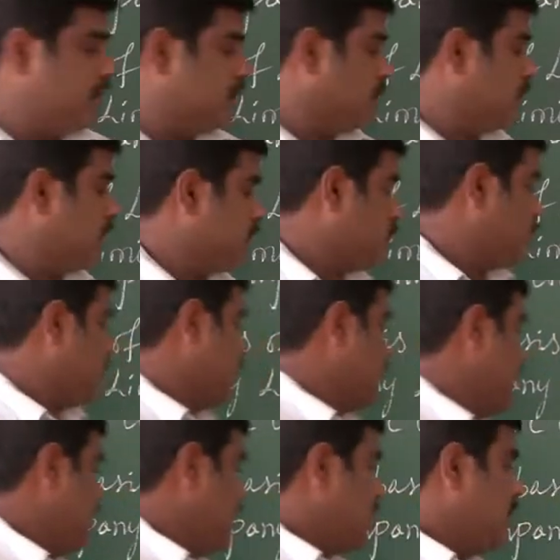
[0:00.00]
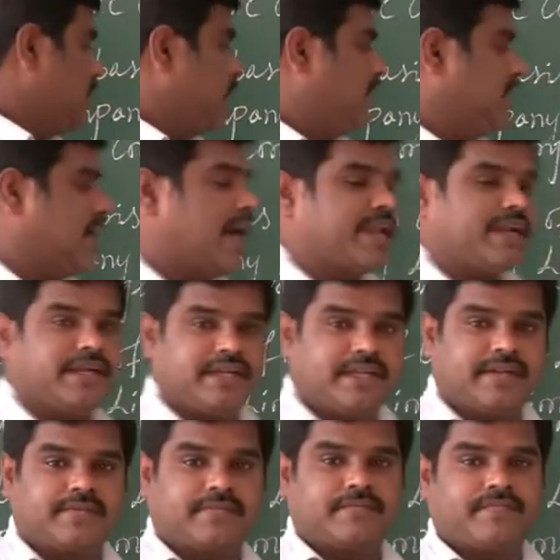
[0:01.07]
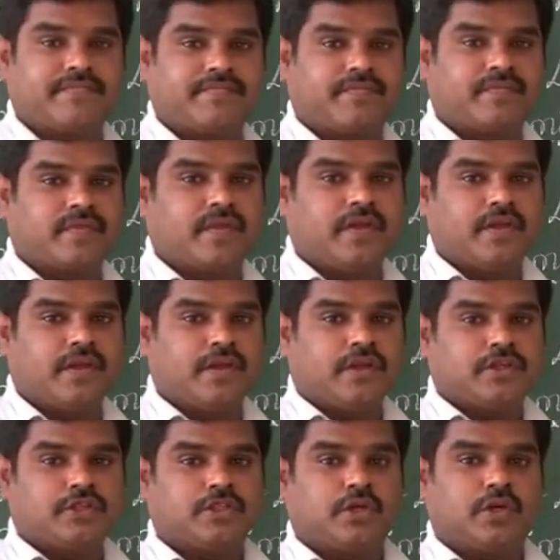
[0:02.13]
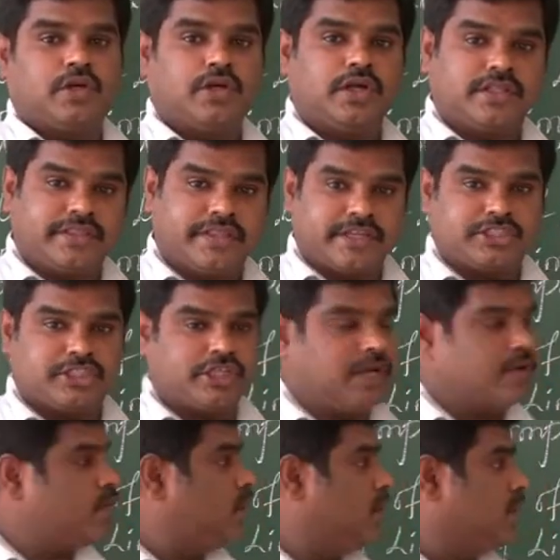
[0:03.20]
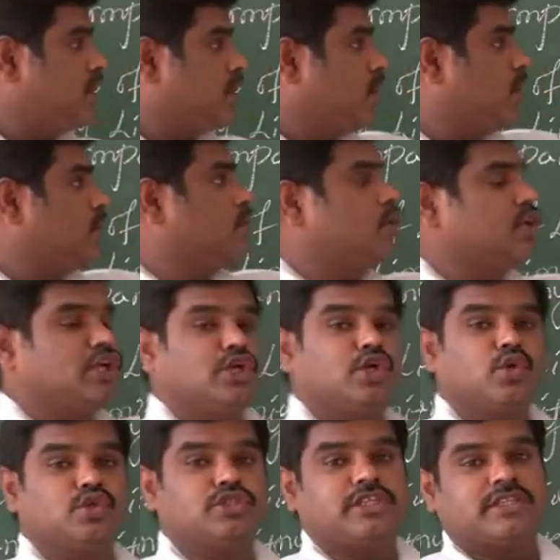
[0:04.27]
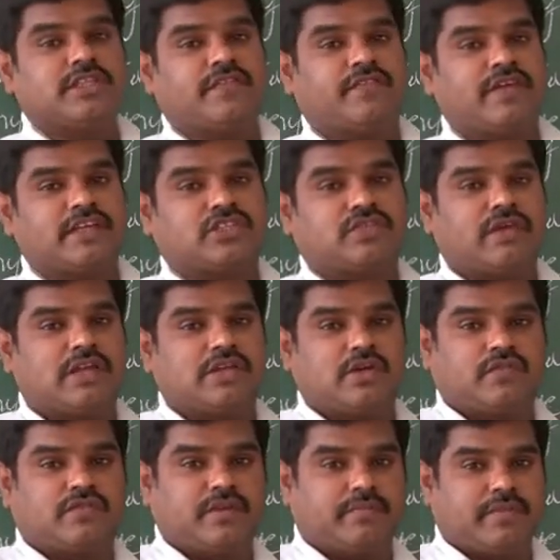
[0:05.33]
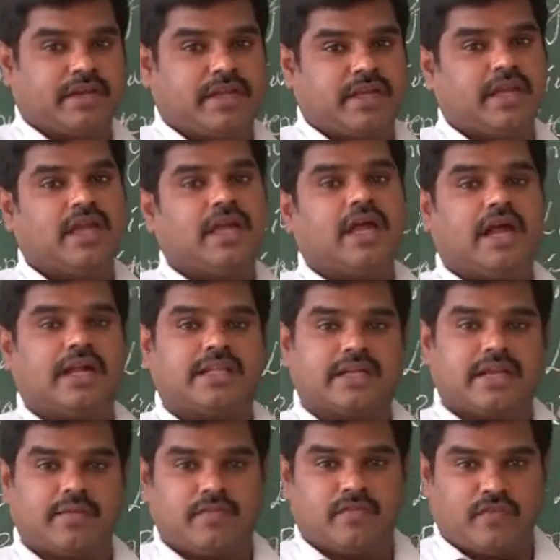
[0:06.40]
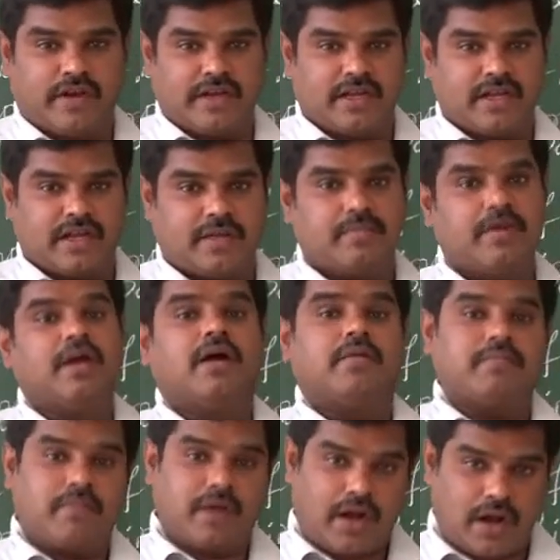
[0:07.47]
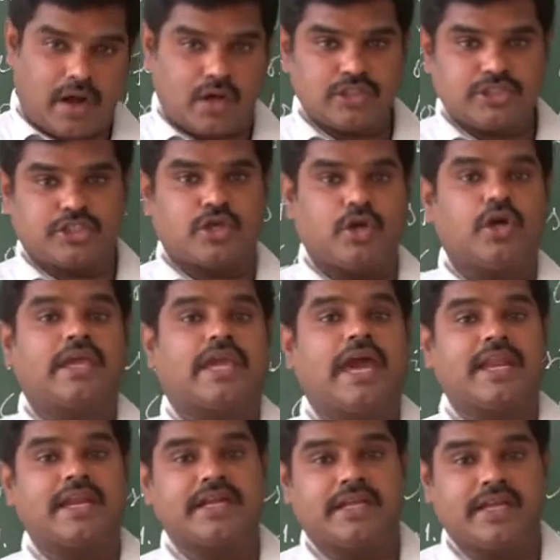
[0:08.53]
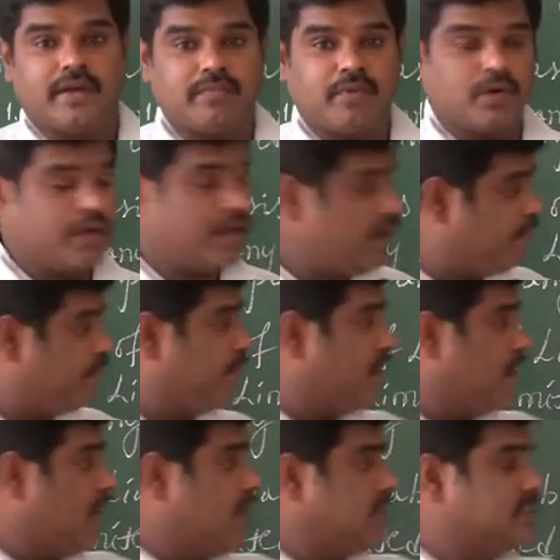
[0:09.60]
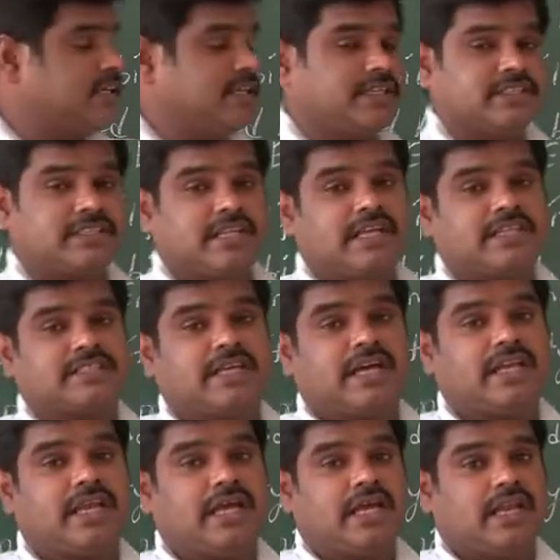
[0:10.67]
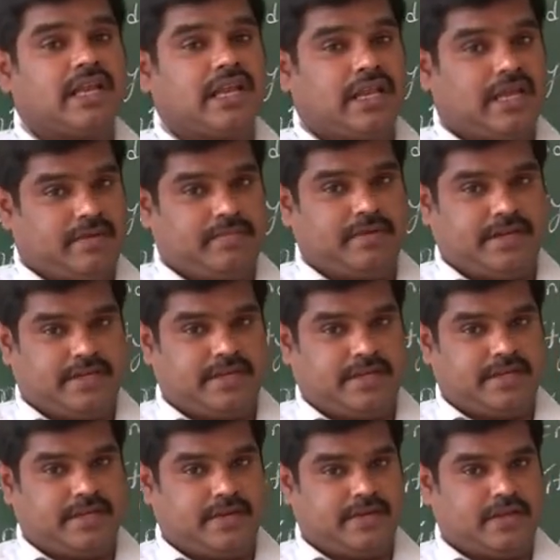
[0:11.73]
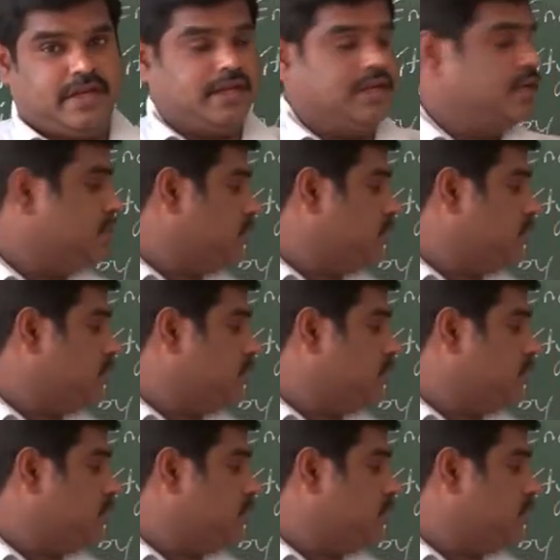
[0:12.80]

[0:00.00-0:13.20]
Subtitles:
So that is what? Giving guarantee. So, that shareholder not only losing the face value of the money at the time of winding up, also guarantee amount if asset is less than liability. Okay.